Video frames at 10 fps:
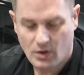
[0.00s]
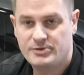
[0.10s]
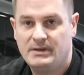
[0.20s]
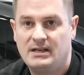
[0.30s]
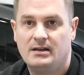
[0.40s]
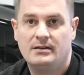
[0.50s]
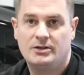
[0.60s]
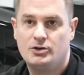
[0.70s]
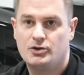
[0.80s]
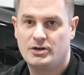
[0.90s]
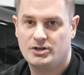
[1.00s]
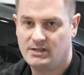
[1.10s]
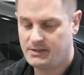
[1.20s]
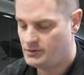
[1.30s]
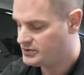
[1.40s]
wash media that you
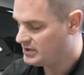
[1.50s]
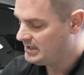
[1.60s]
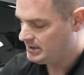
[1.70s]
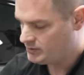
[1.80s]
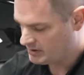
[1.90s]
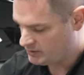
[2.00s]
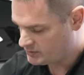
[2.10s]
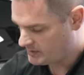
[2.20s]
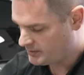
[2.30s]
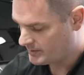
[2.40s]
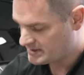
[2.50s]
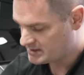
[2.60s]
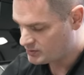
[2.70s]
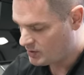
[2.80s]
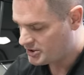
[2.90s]
traditionally use, you can use with your
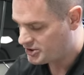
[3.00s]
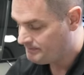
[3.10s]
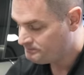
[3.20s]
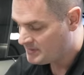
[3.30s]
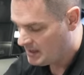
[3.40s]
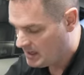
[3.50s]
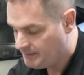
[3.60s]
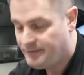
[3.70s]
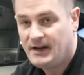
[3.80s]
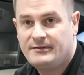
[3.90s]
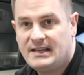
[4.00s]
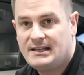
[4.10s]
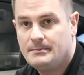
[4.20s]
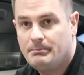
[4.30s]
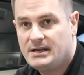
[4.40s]
rinseless wash. 5
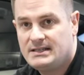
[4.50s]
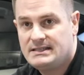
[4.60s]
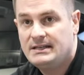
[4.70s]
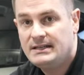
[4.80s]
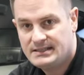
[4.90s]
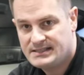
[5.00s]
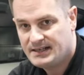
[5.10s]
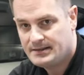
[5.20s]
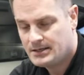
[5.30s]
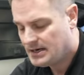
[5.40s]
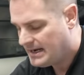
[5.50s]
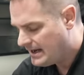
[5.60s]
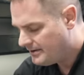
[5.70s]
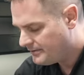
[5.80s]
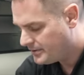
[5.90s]
gallon bucket inside there. I
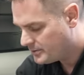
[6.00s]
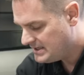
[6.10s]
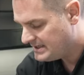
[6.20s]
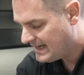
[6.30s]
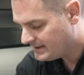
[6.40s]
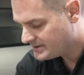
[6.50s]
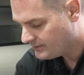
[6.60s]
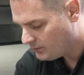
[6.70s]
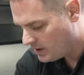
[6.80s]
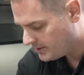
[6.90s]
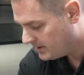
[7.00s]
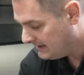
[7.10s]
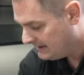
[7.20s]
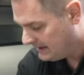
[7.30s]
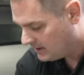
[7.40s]
have 3 gallons of water
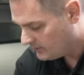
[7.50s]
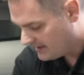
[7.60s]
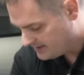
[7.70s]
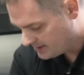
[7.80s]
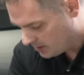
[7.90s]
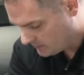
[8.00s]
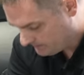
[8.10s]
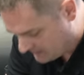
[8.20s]
ready to go.